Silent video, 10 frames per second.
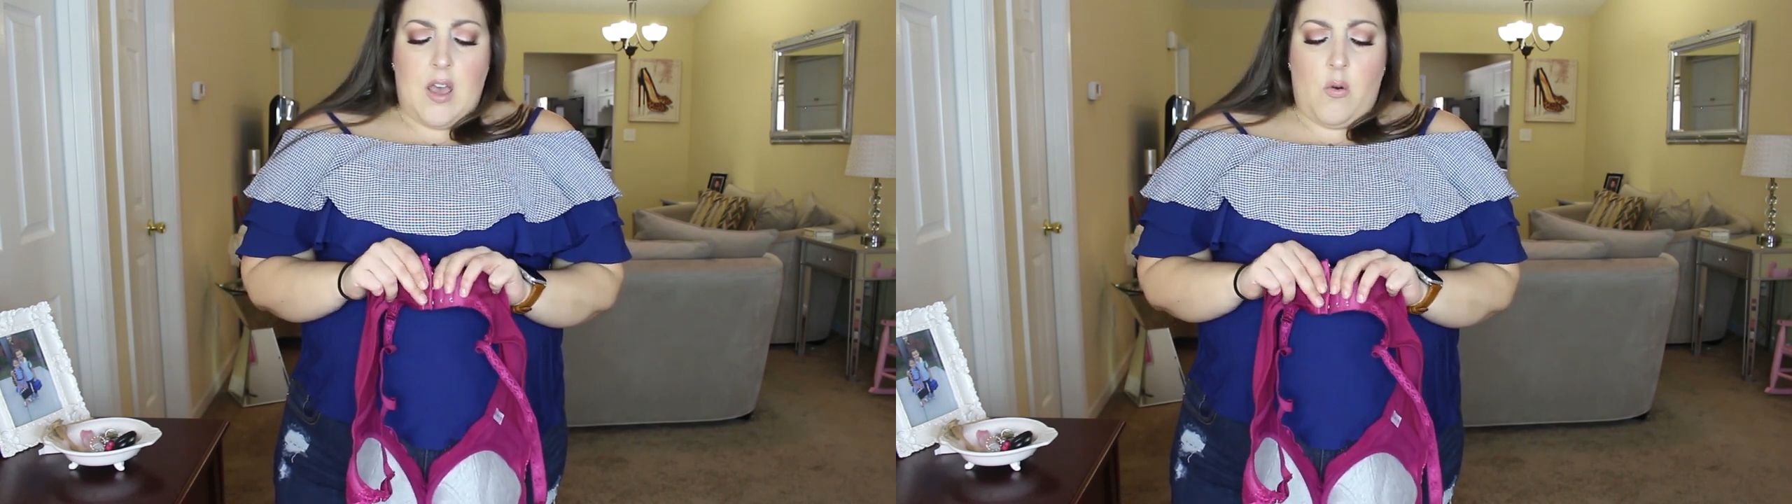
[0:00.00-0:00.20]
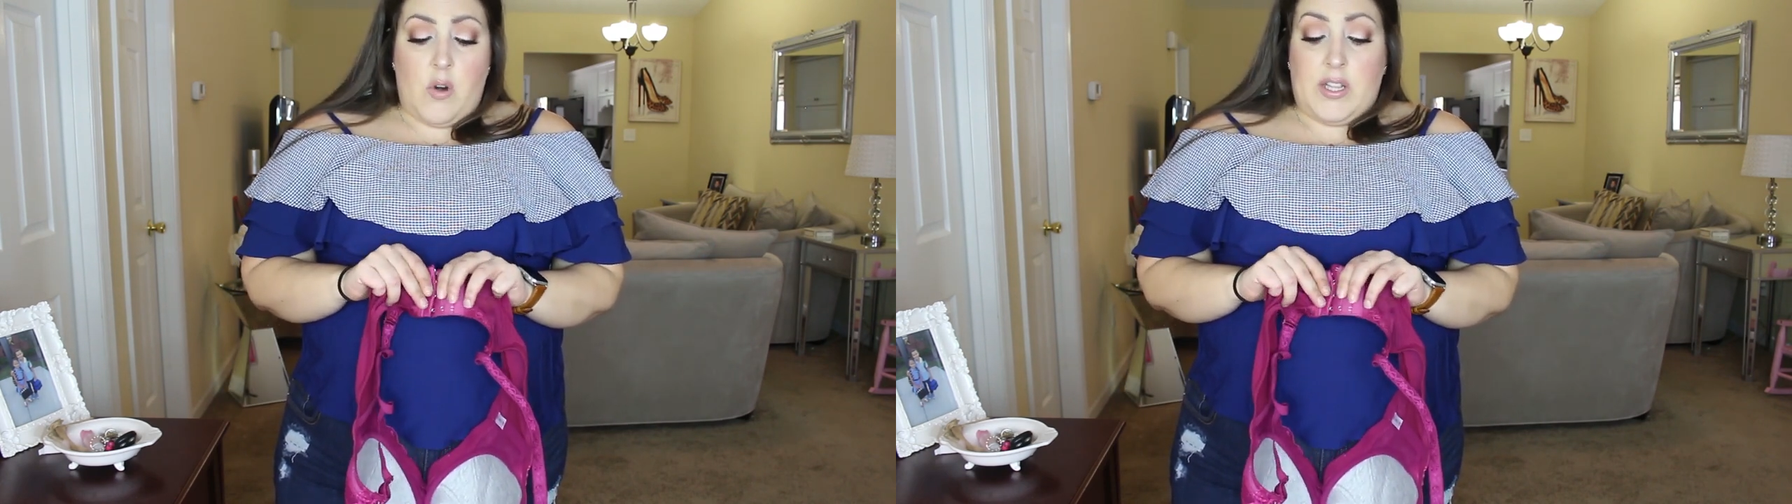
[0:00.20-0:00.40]

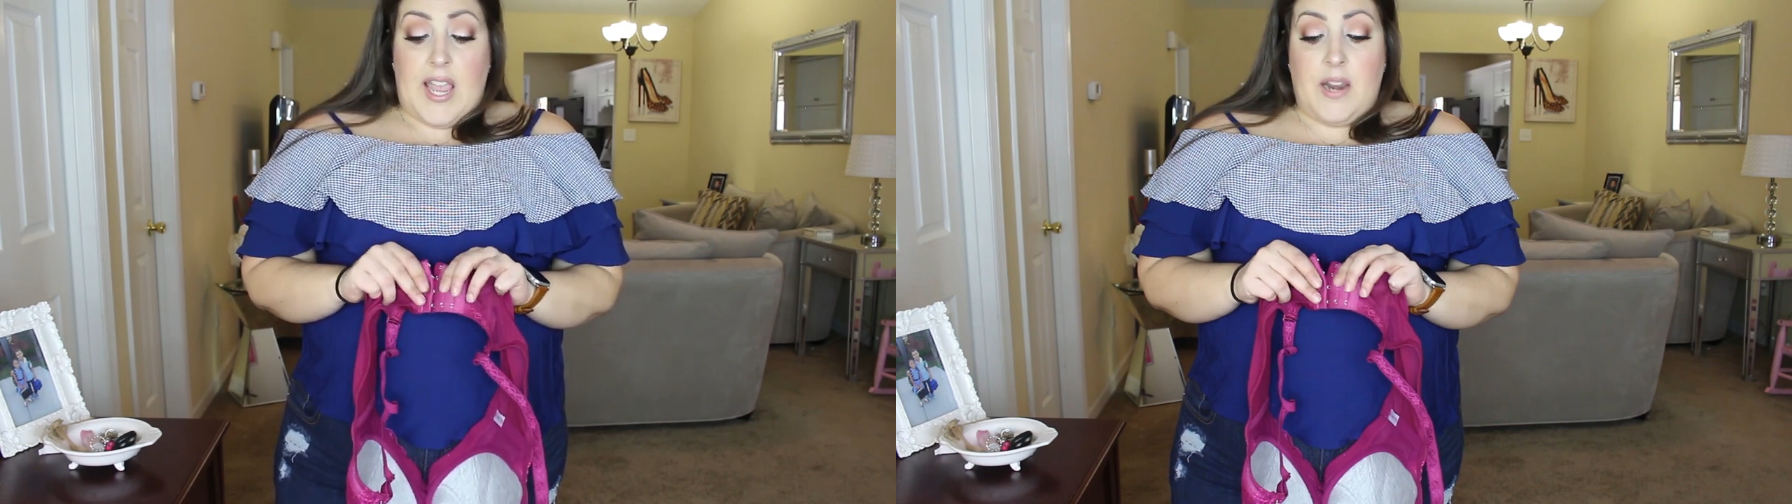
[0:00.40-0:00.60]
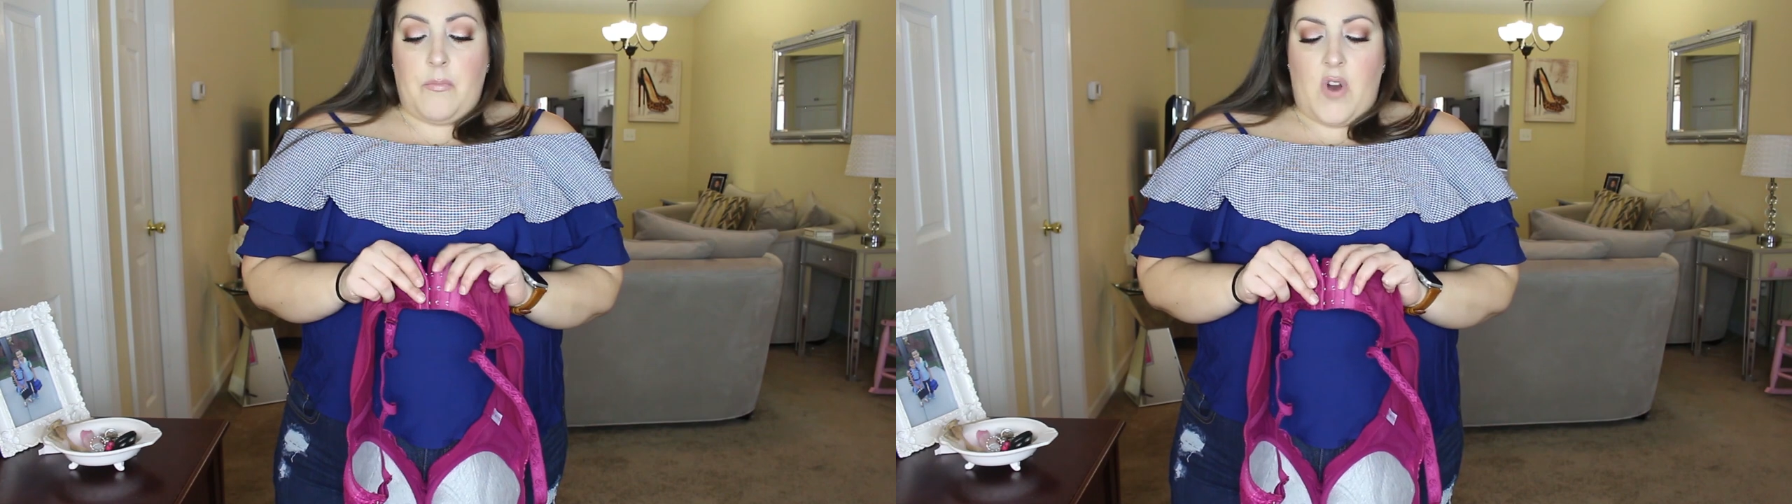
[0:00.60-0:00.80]
or
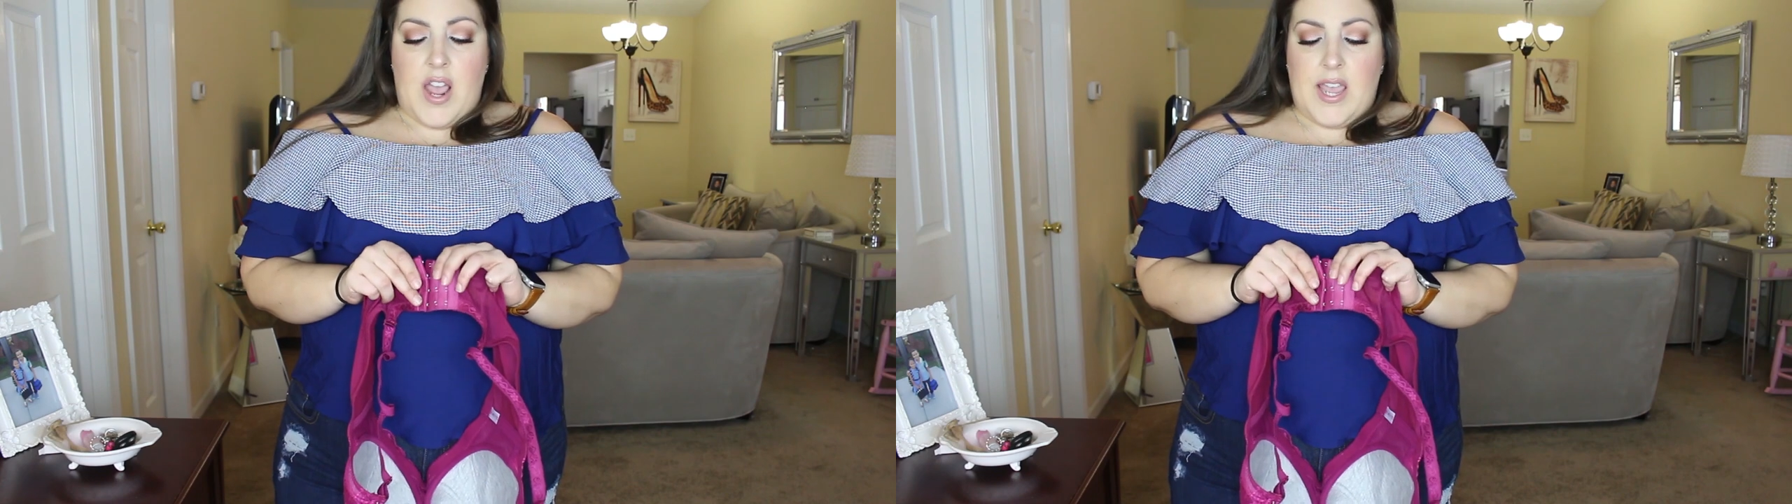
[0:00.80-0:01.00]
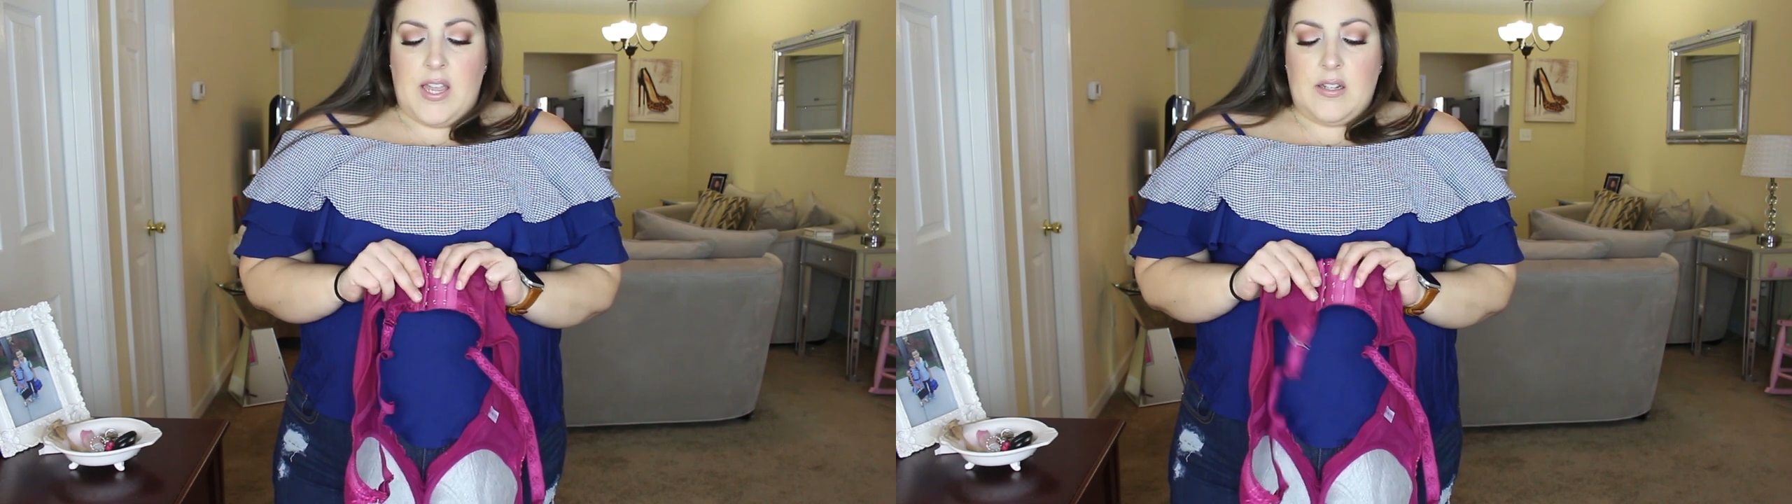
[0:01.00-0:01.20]
Lane
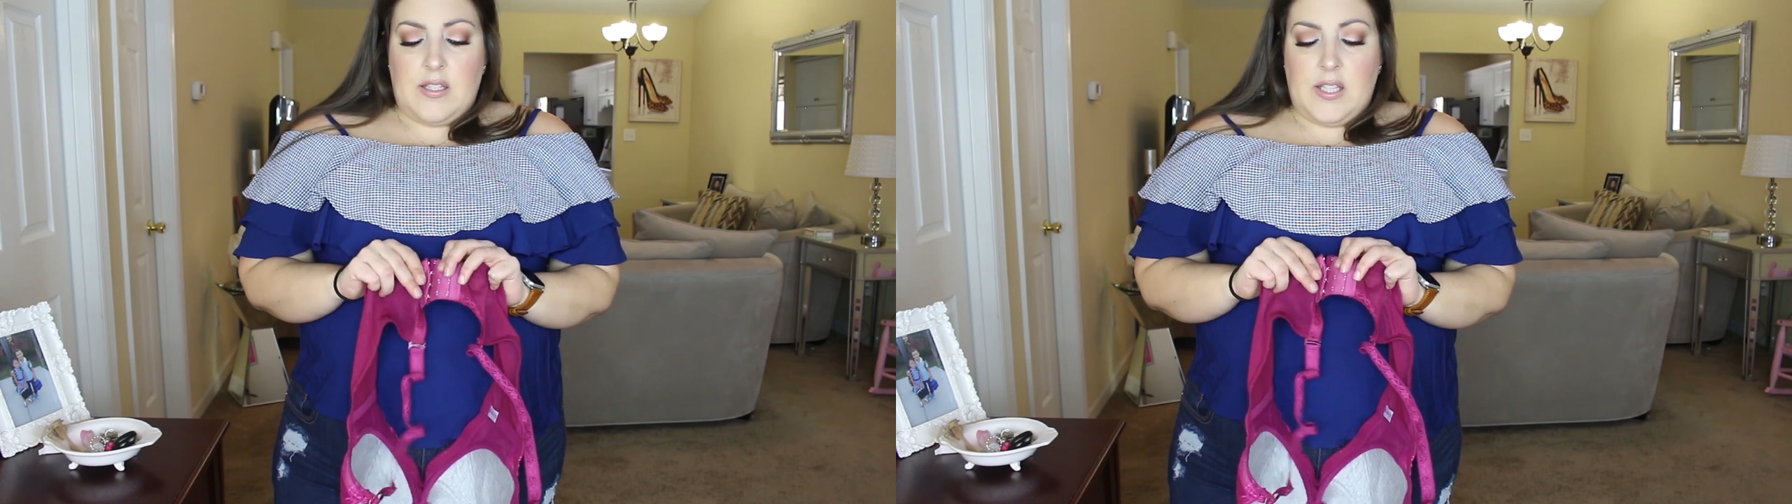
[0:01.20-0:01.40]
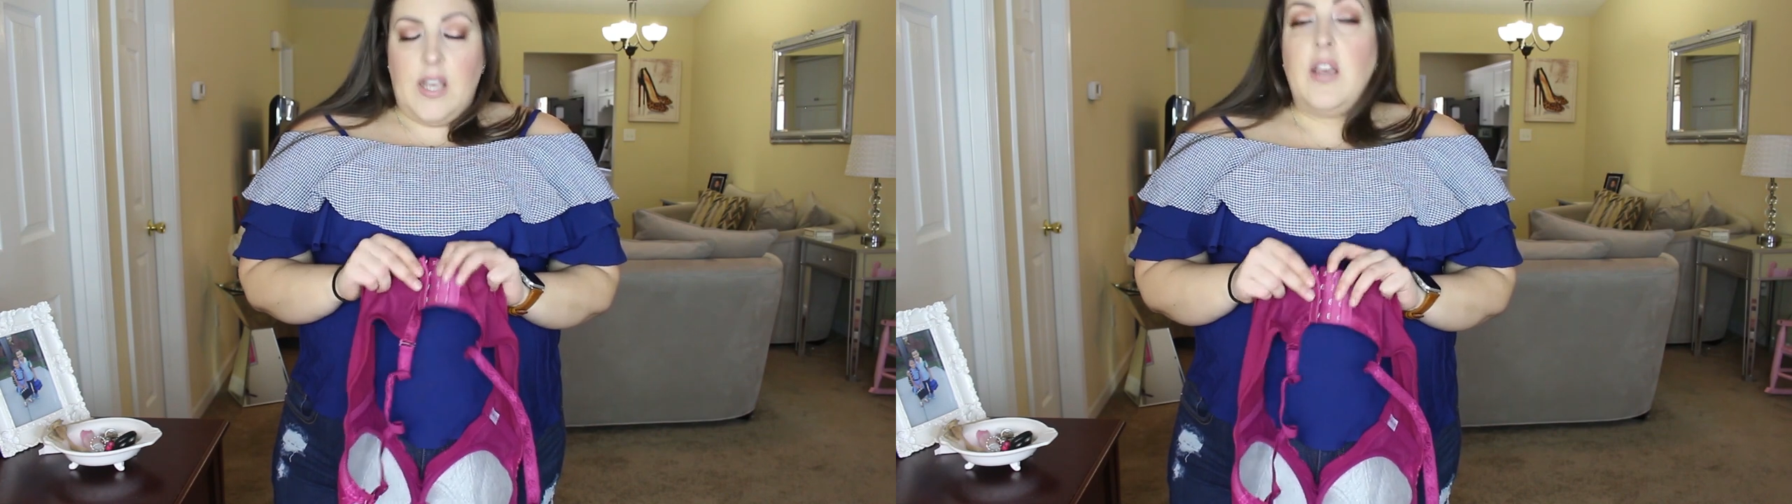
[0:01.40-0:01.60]

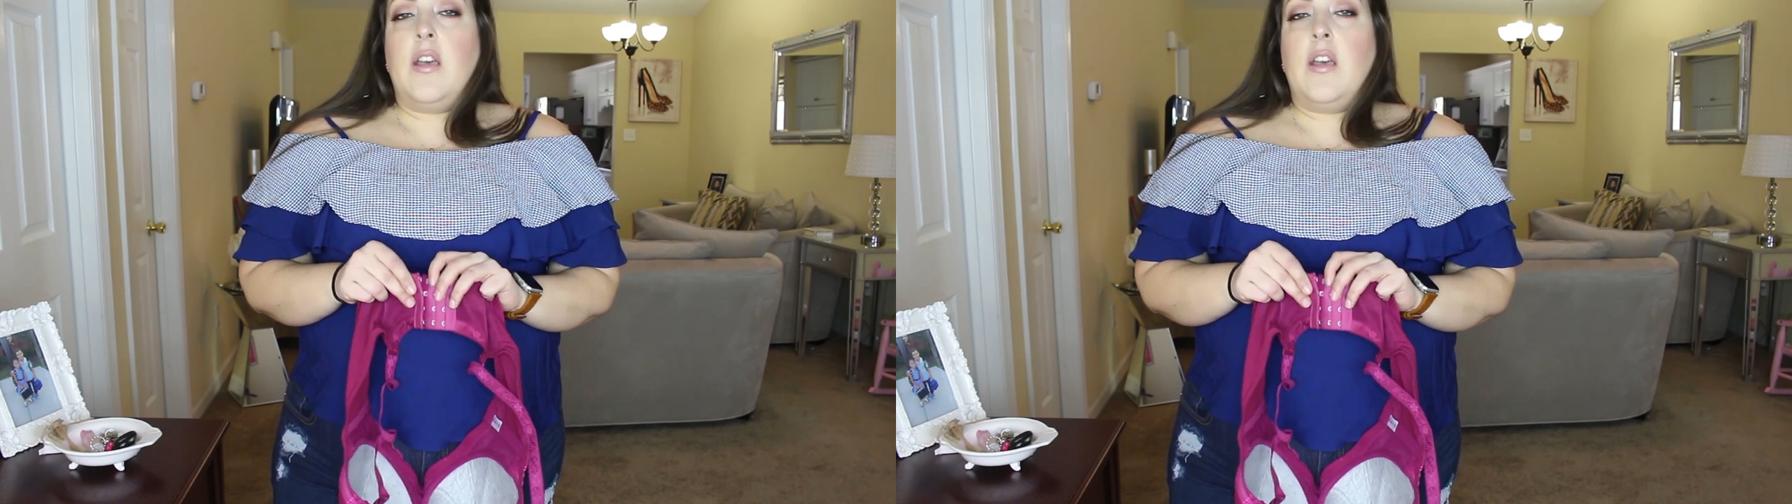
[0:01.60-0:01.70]
Bryant,